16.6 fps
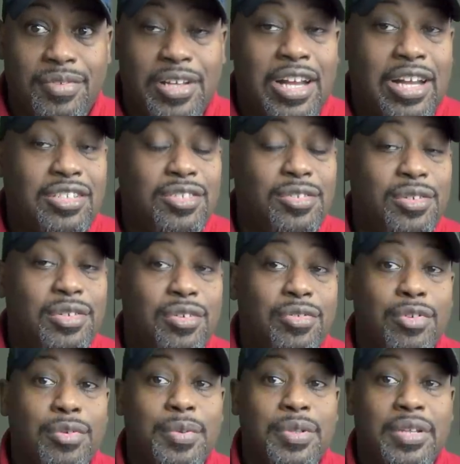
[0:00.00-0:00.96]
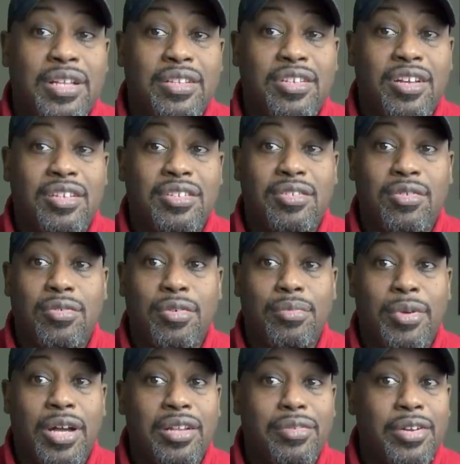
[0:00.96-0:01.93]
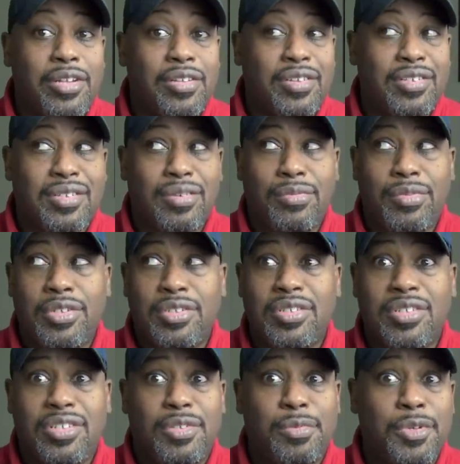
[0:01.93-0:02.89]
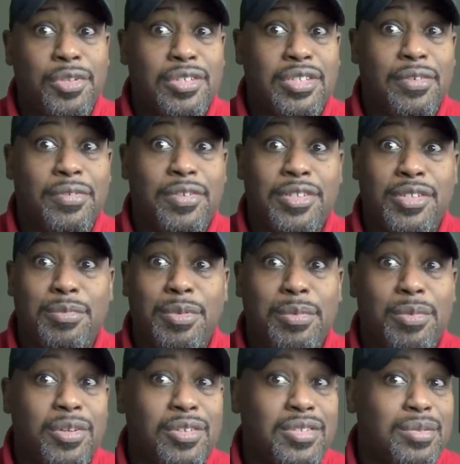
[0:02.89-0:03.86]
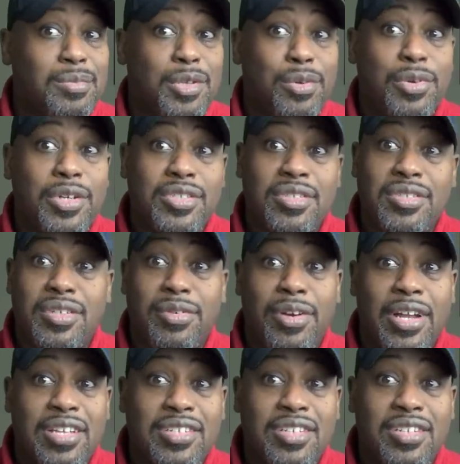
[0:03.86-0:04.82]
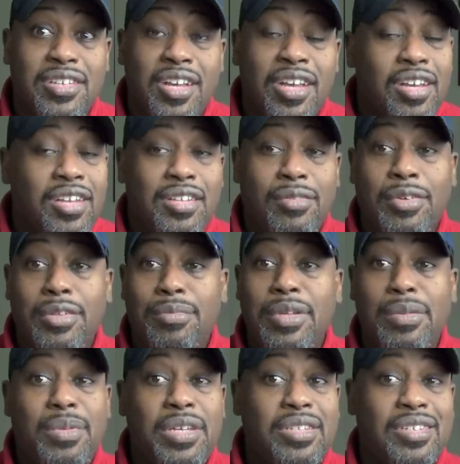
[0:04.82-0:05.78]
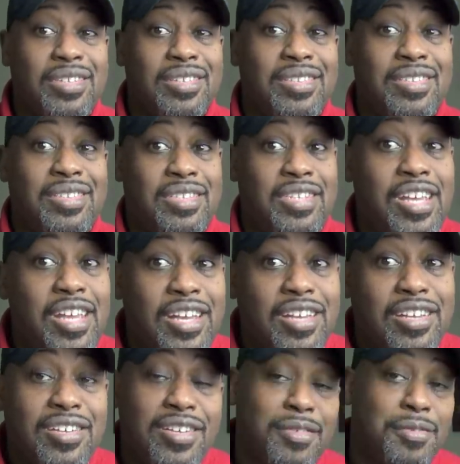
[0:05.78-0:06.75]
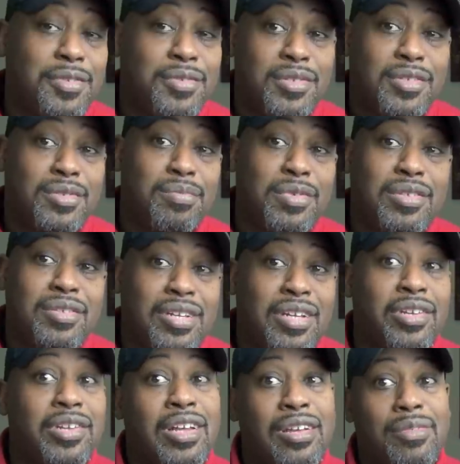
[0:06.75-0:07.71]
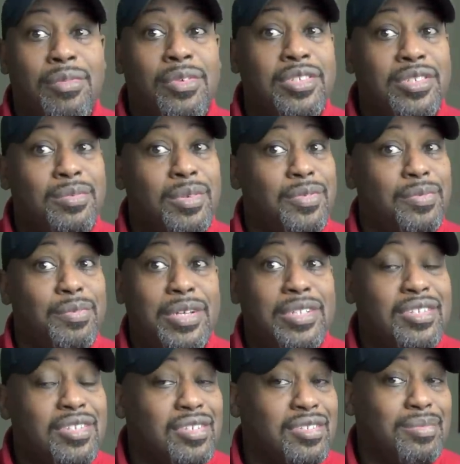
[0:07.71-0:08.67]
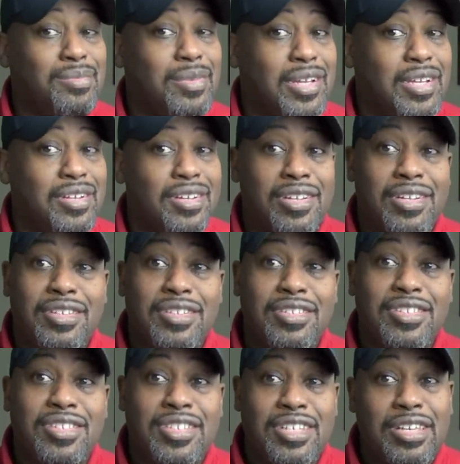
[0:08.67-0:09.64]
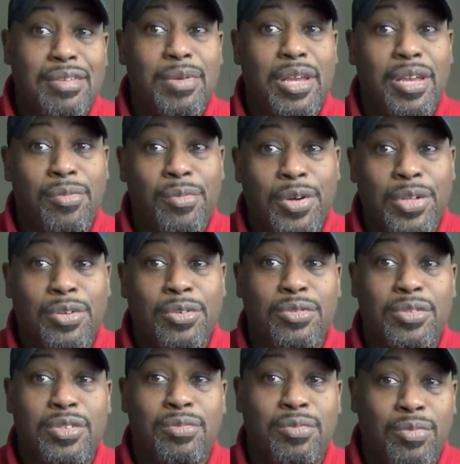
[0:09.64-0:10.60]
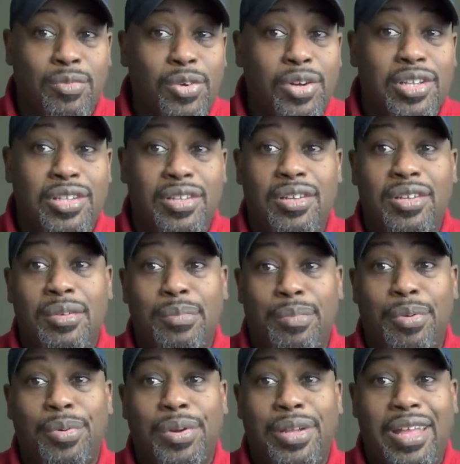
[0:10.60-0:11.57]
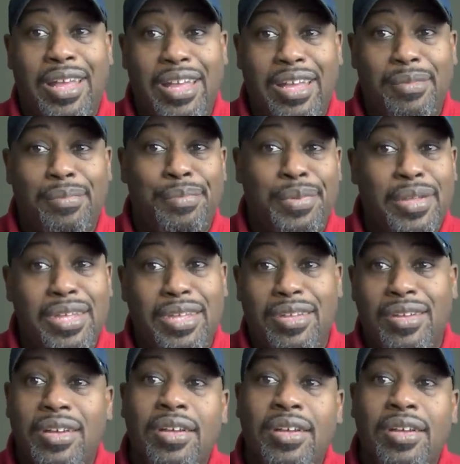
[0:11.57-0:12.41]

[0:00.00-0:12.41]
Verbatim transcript: I joined the group and I talked to the group moderator and I said, what is the experience level of these people? Because some of the questions they were asking, and it wasn't me being a dick. It was just me like, I want some information because I'm like, uh, this is eBay 101.8B.